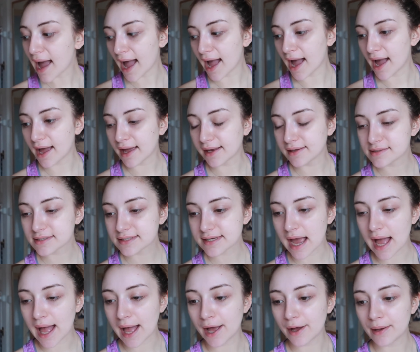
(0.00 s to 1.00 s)
and
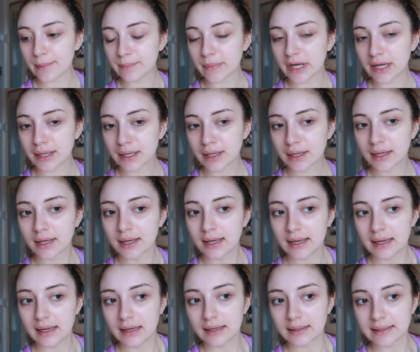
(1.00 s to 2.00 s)

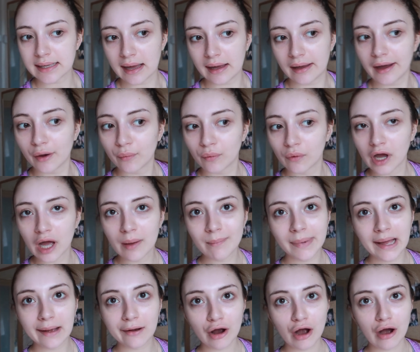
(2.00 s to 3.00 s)
yeah, I will come
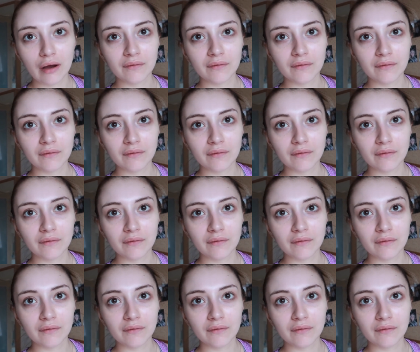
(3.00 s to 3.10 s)
back